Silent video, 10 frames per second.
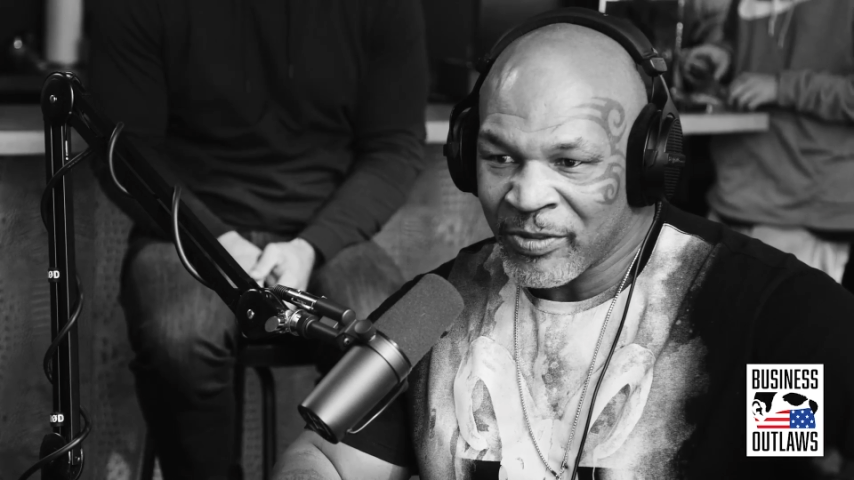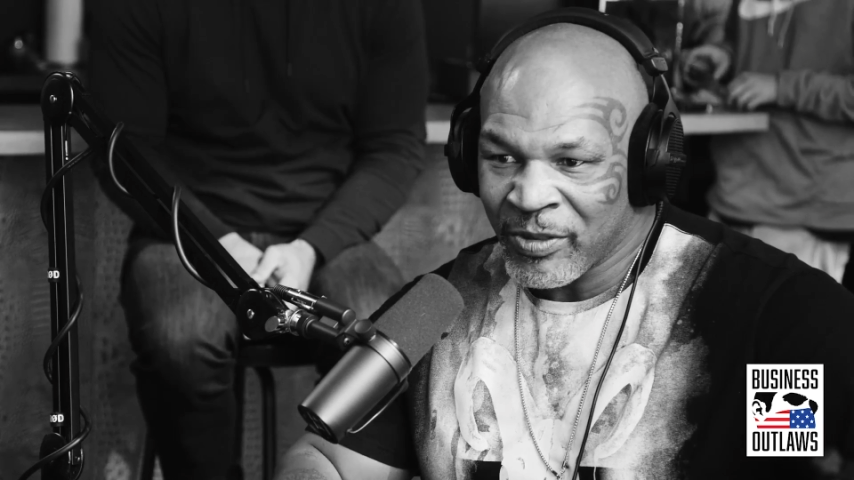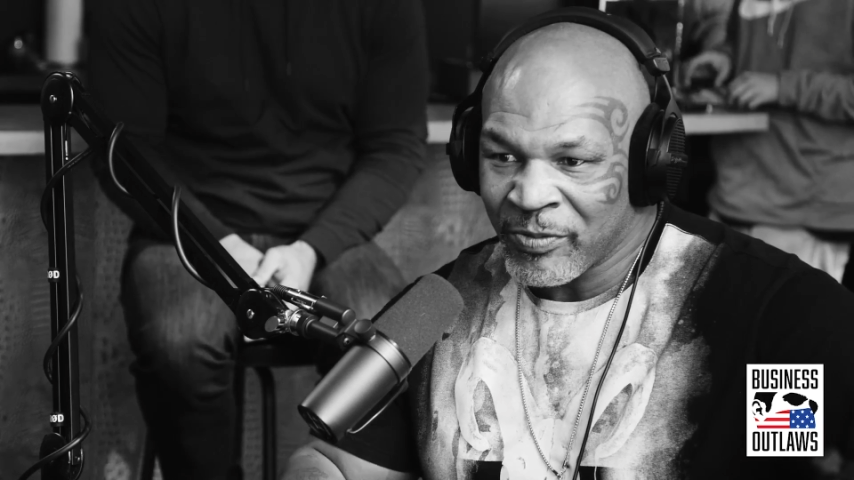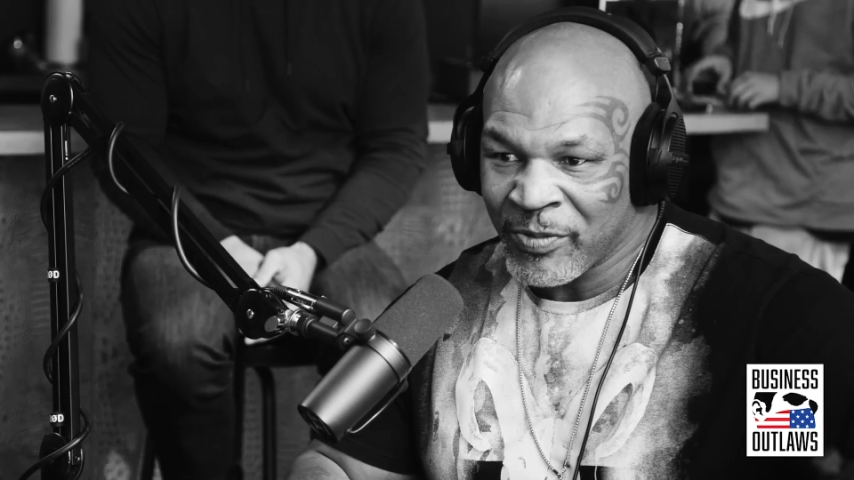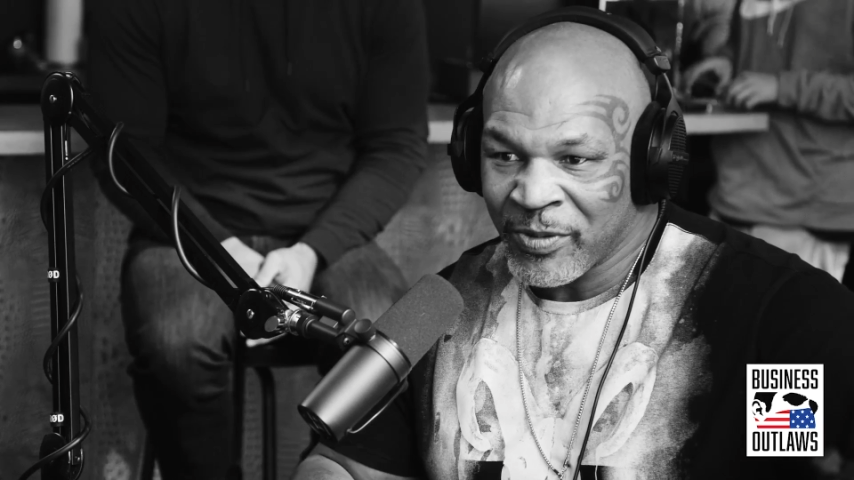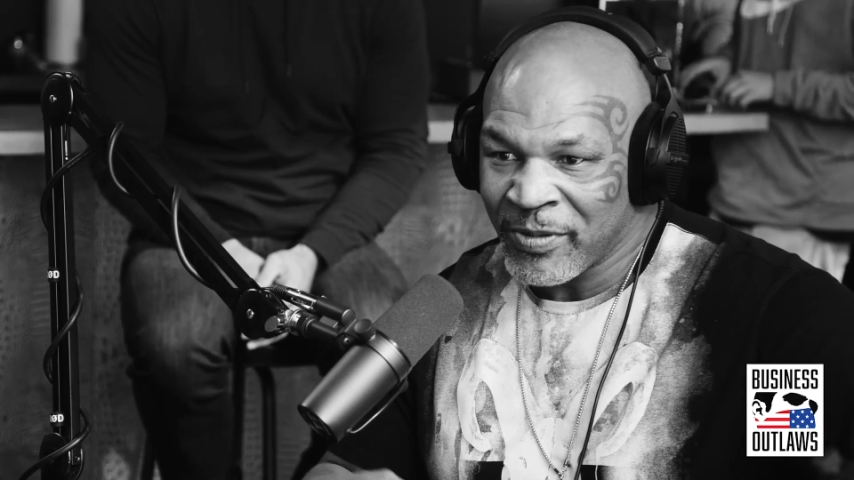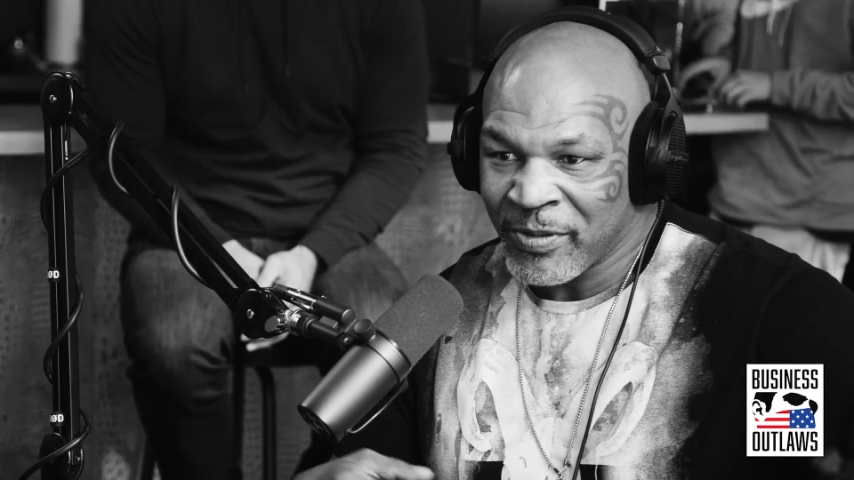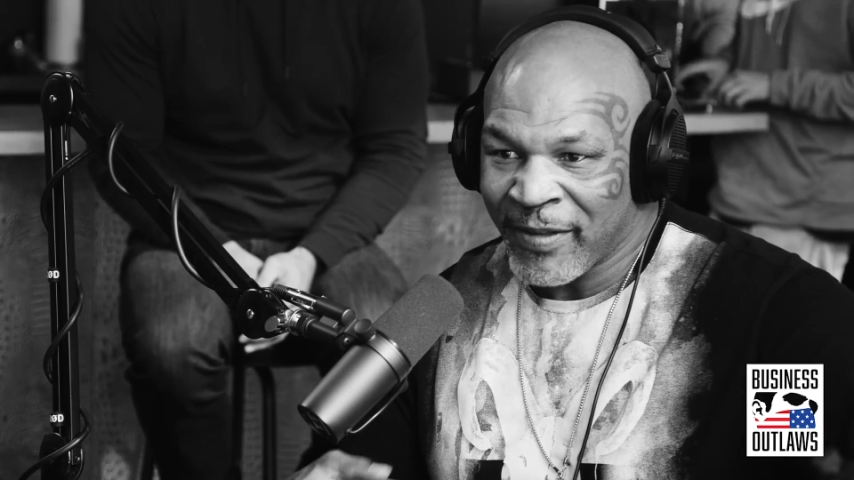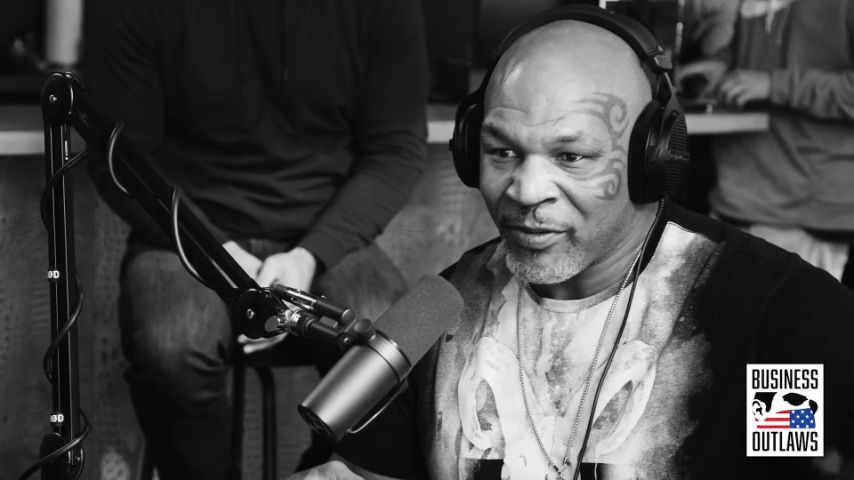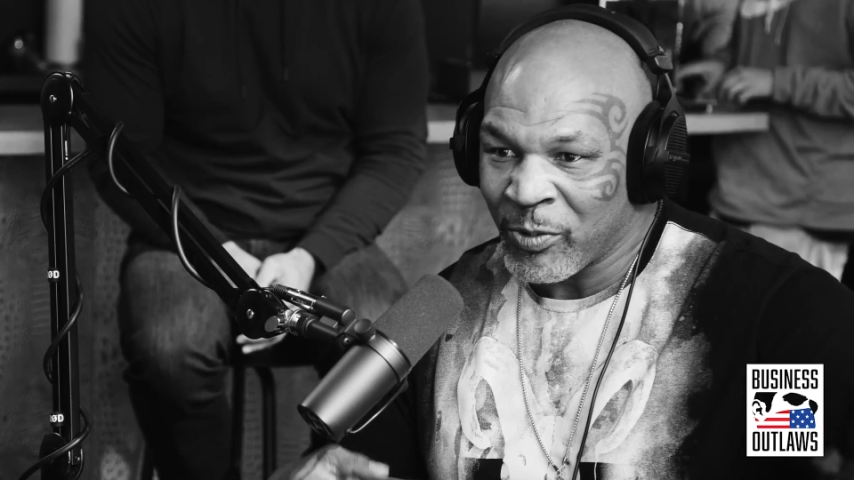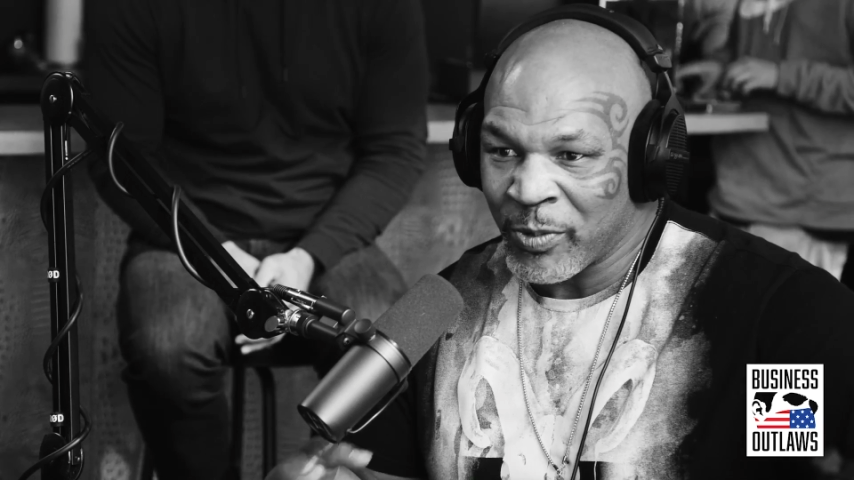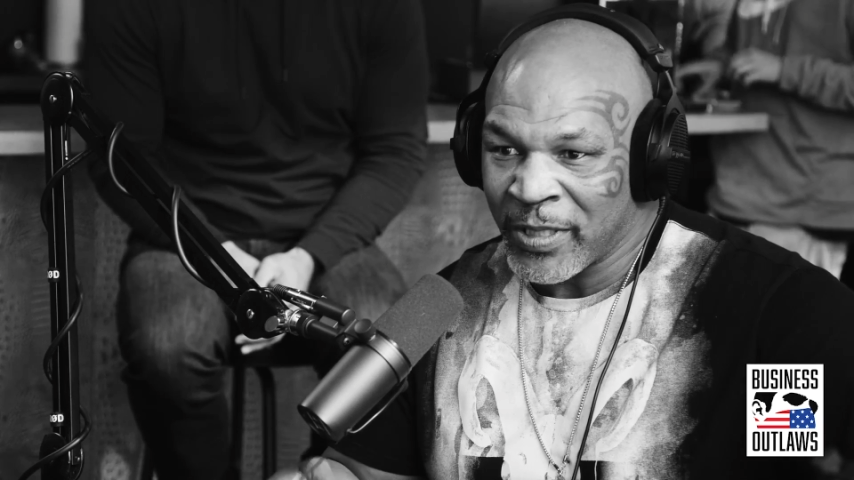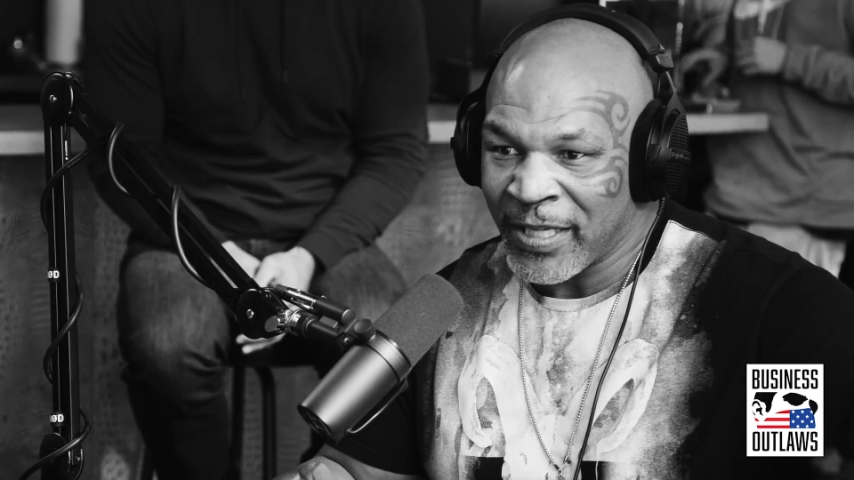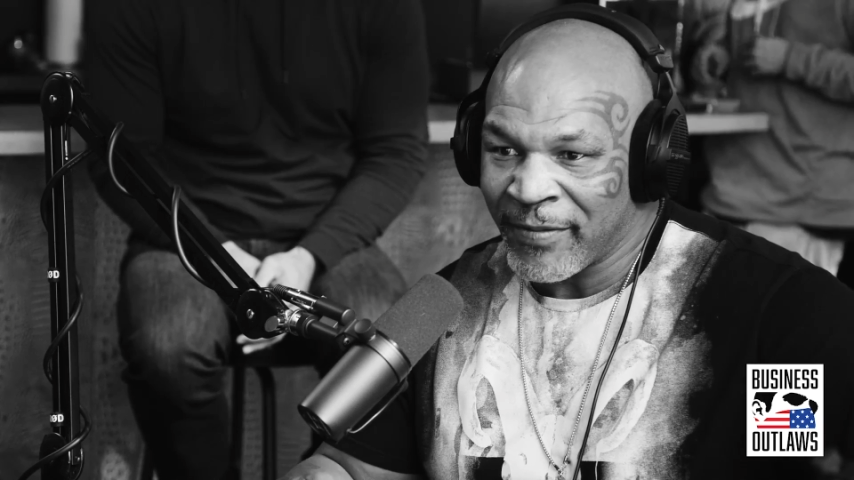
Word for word: You know, we, you have to win.